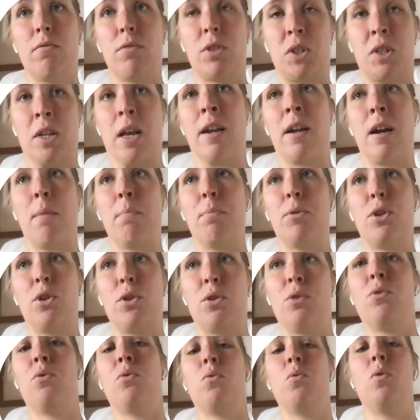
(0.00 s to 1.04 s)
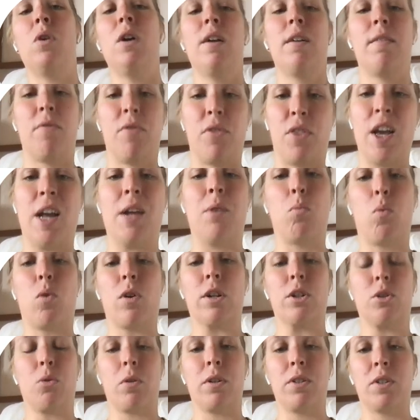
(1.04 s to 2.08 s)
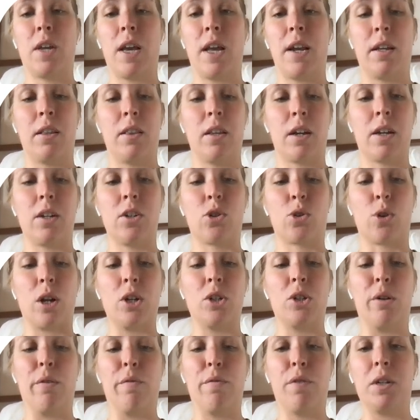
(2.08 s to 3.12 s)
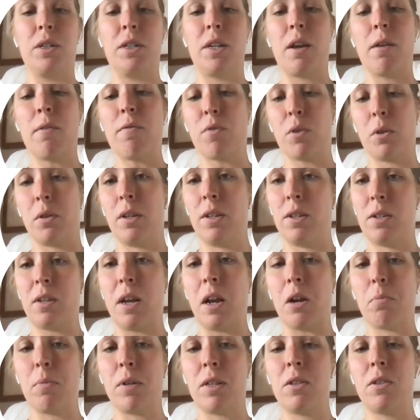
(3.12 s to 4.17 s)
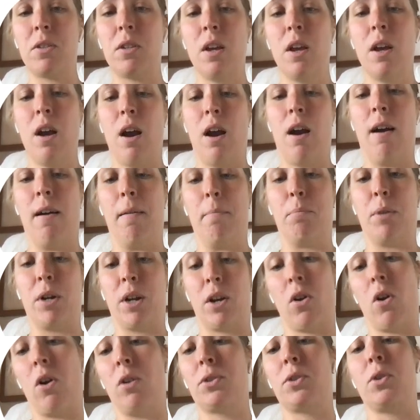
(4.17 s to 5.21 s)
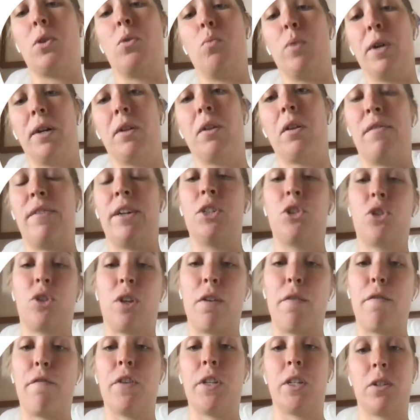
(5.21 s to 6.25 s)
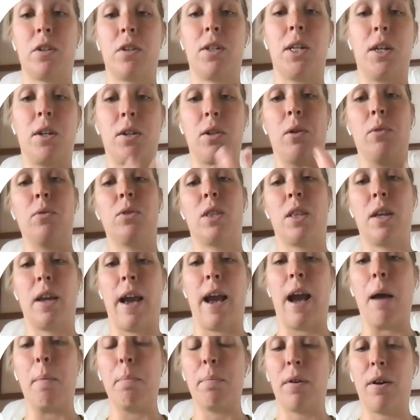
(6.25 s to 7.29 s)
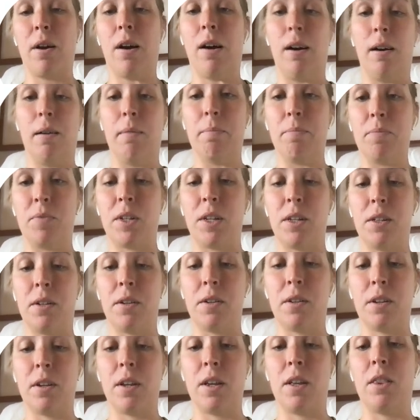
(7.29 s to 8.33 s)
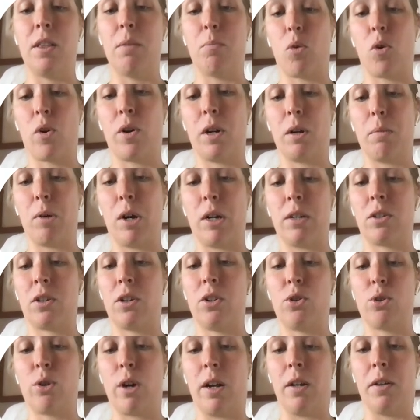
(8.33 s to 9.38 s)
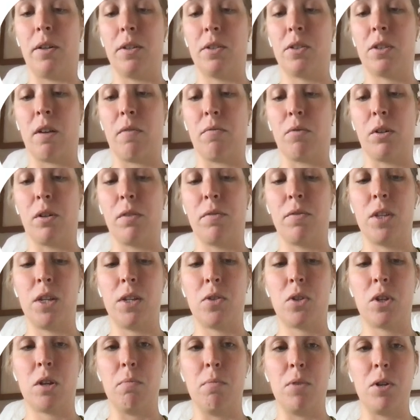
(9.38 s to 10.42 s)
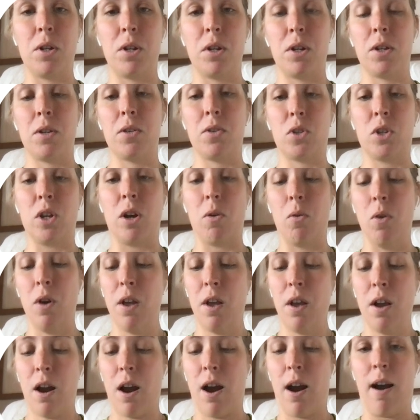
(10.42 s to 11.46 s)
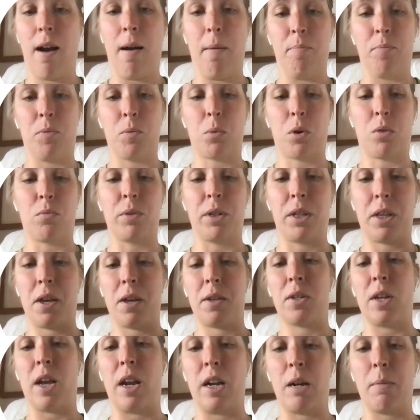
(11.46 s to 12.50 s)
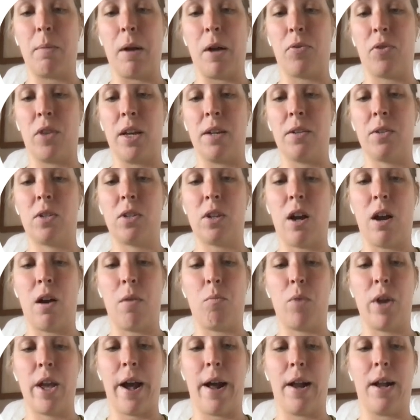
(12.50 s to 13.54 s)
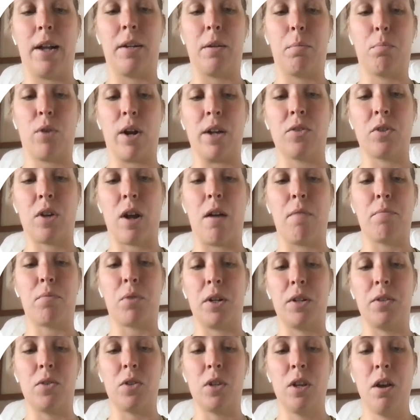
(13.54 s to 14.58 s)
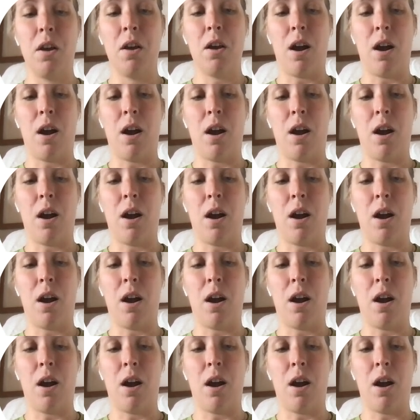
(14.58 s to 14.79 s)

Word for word: set up to then work towards getting the construction funding for these segments. But it also will eventually physically close the gap in the Border to Boston Trail in several of these communities. So we're really excited about this. We had a press conference